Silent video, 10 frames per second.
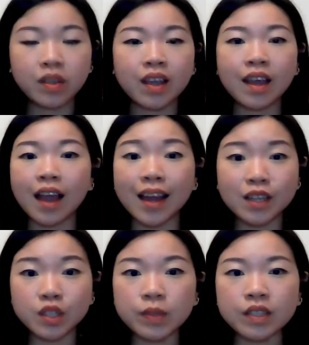And as
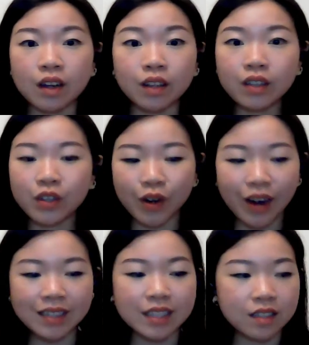a result, your
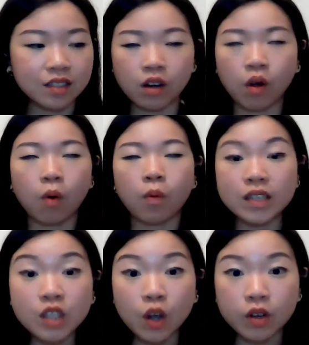ideas are always
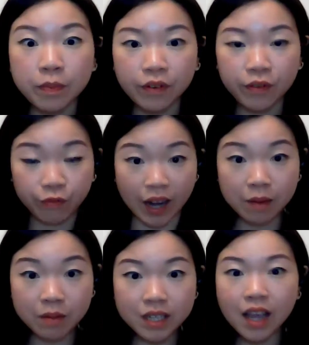going to be
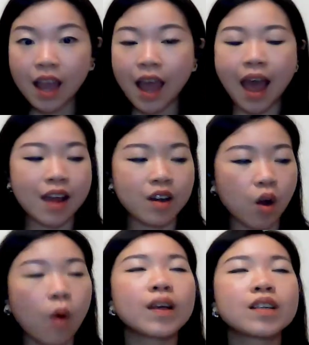framed and
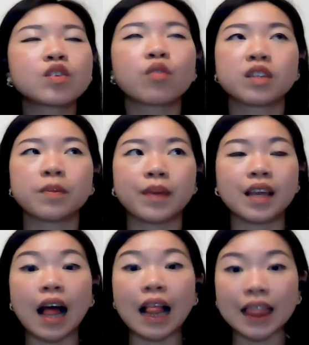always going to be
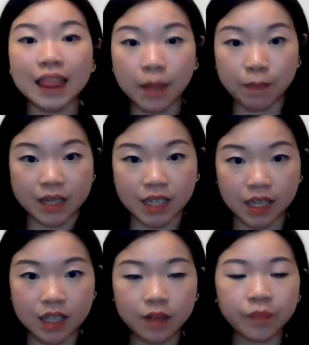limited.
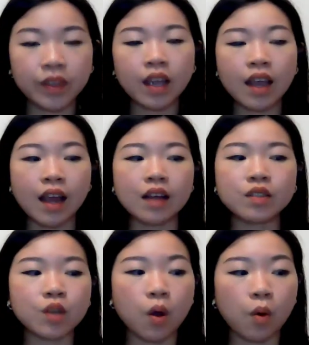And
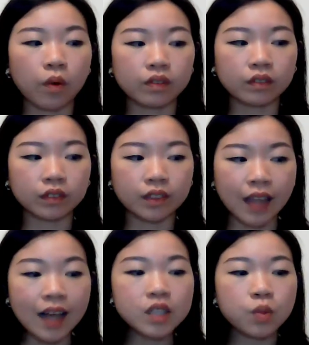so
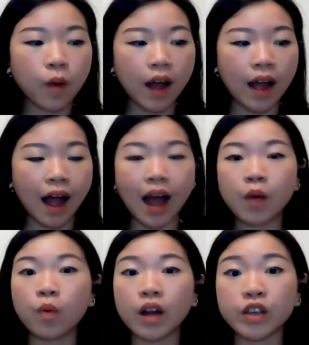that's why I
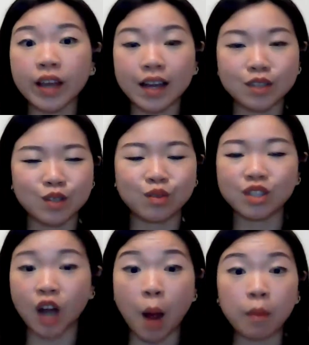want you guys to
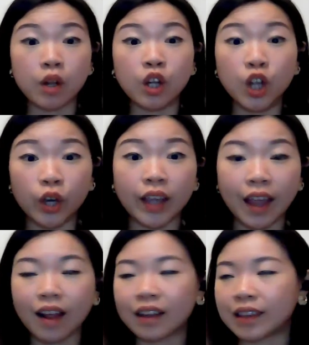stop looking
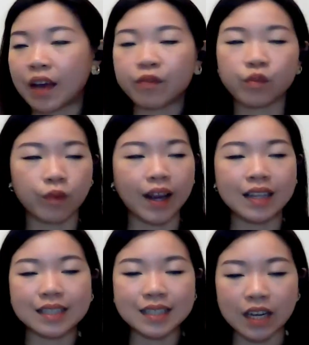left, right, and
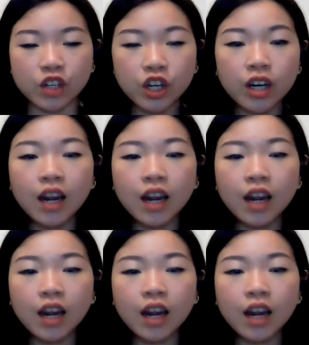center